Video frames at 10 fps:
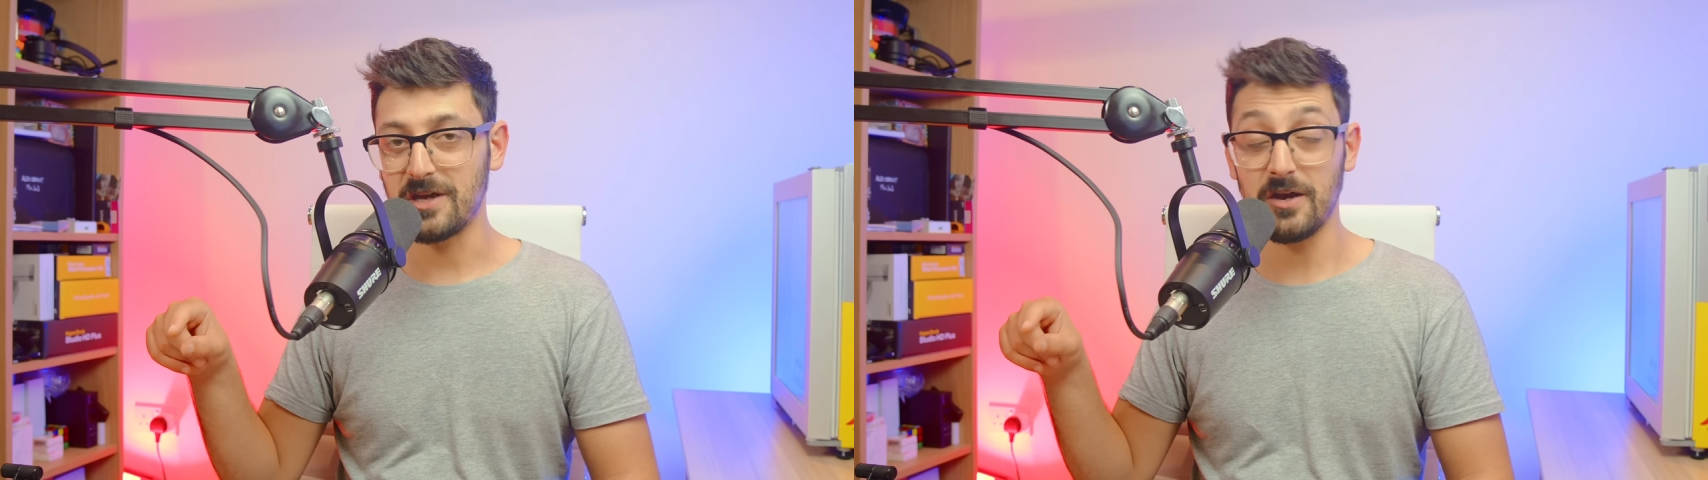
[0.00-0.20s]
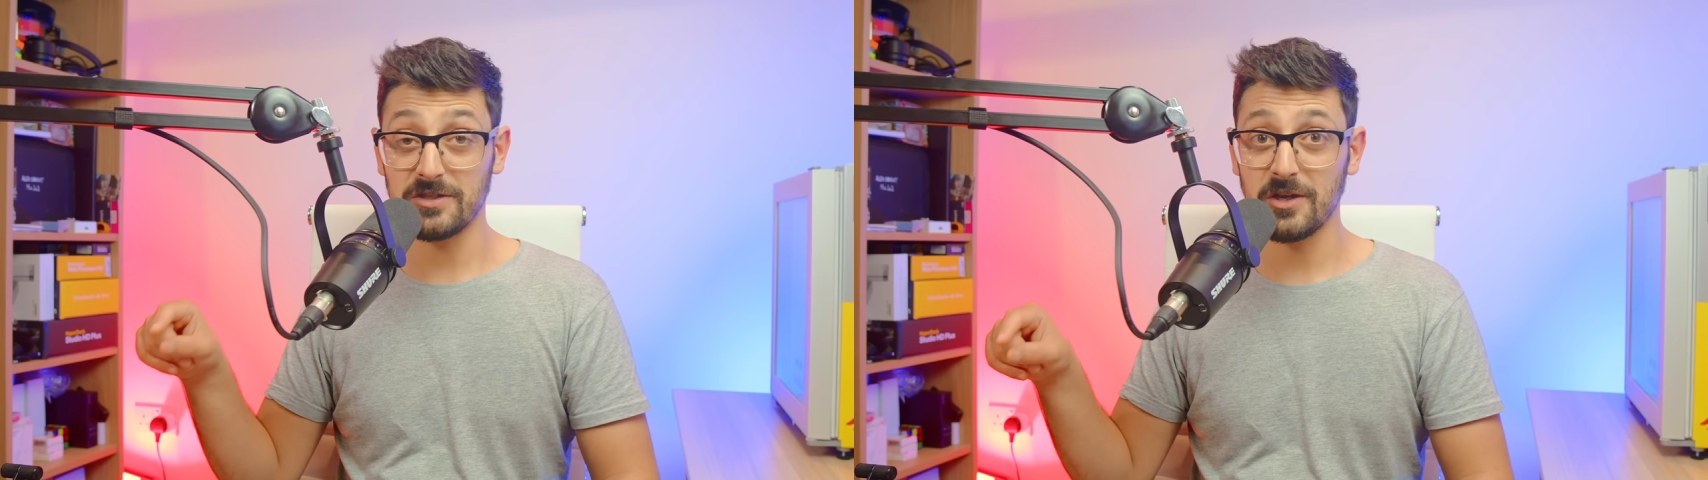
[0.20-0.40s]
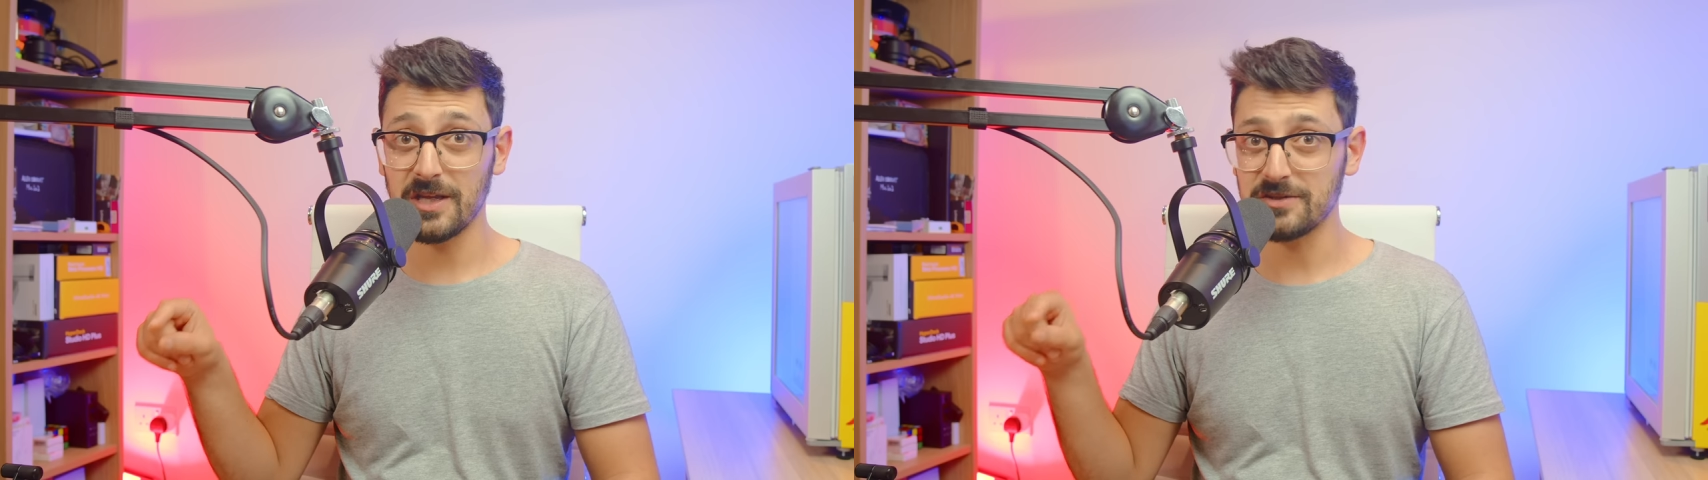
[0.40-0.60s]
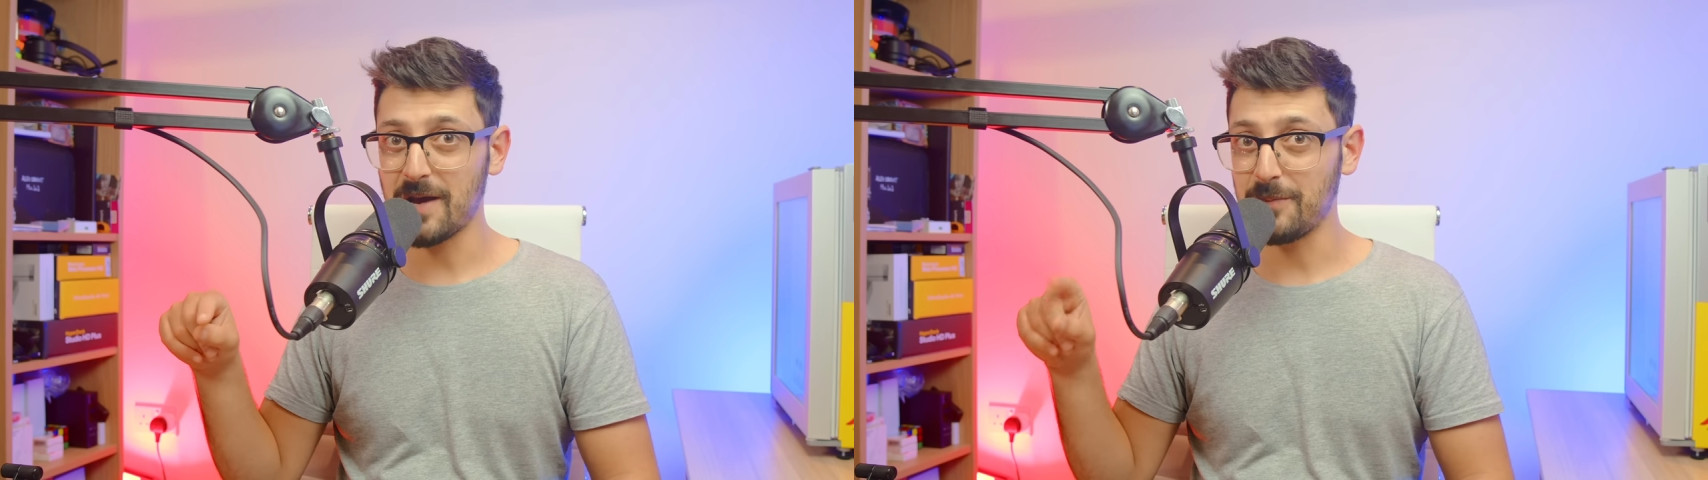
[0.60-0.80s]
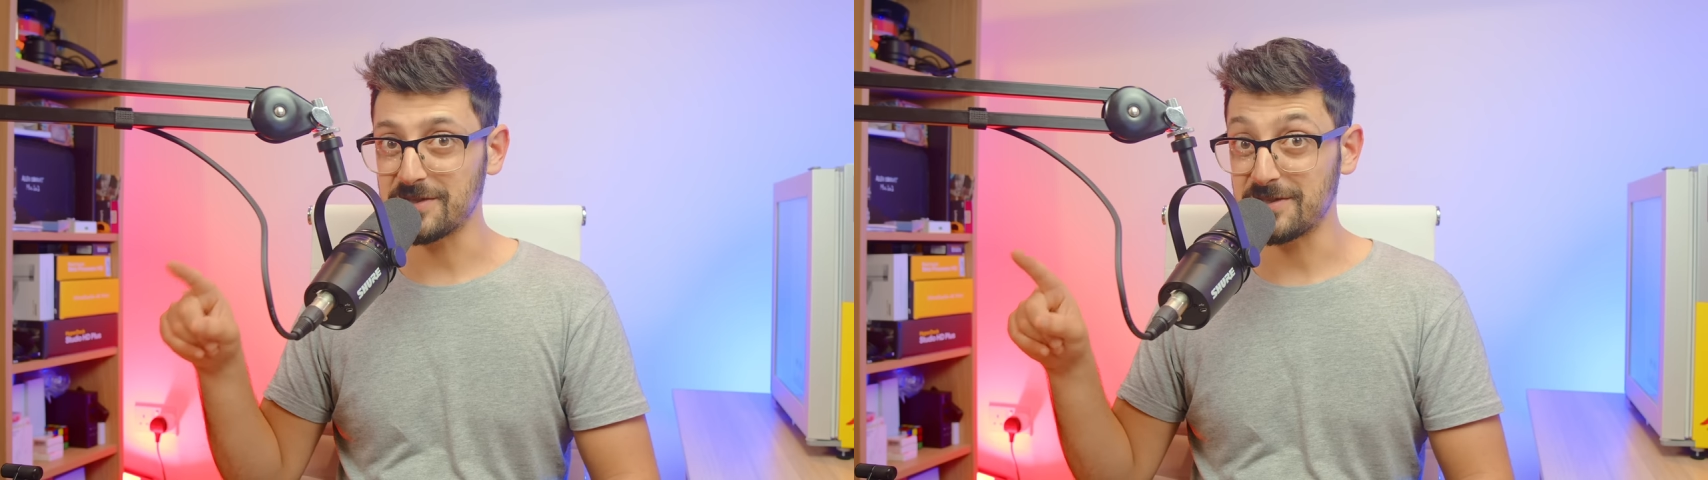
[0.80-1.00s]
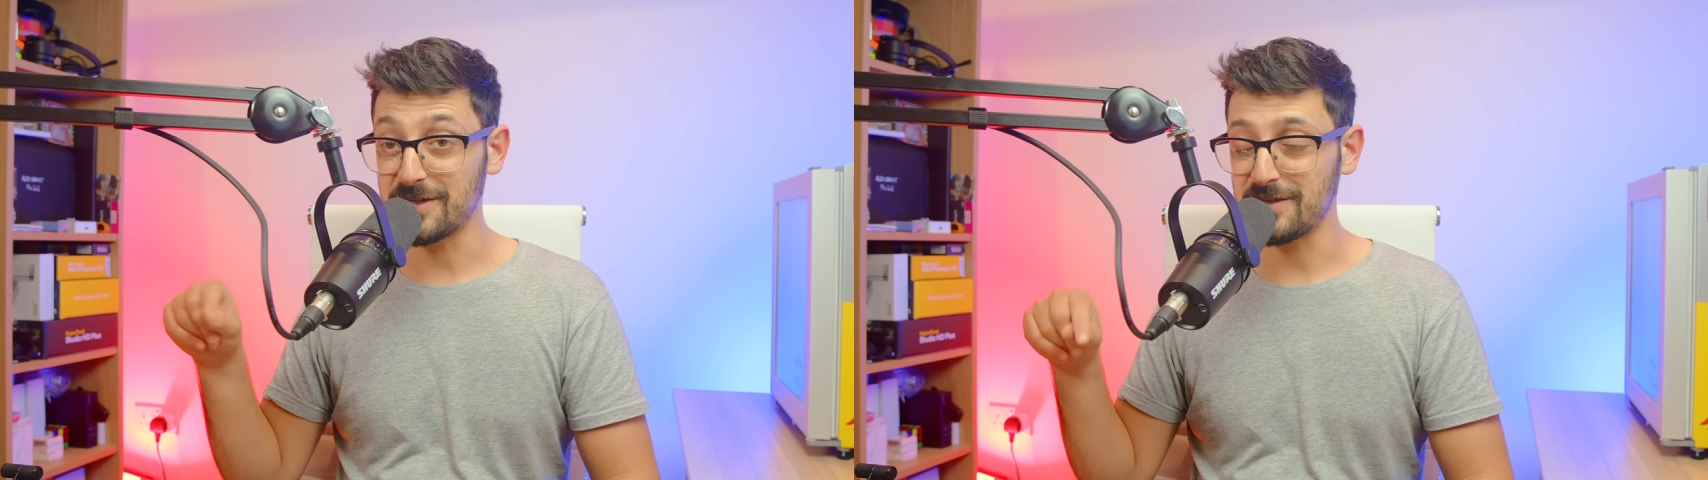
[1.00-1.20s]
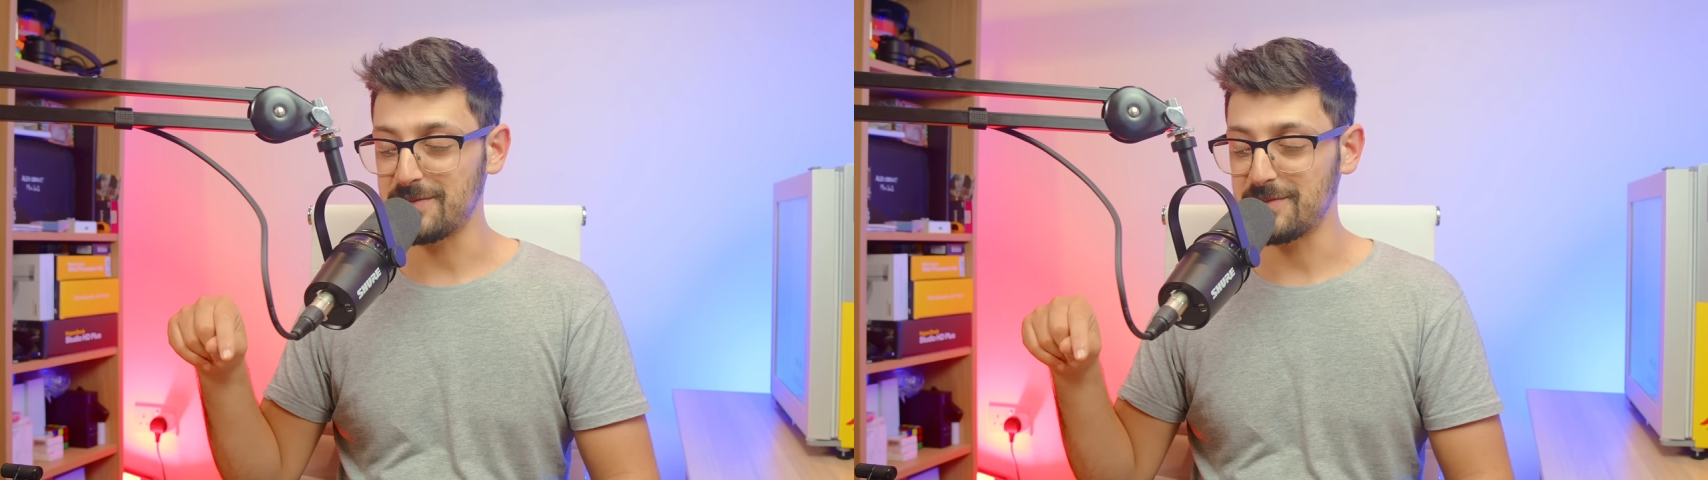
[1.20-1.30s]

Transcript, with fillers: uh, take those outputs and turn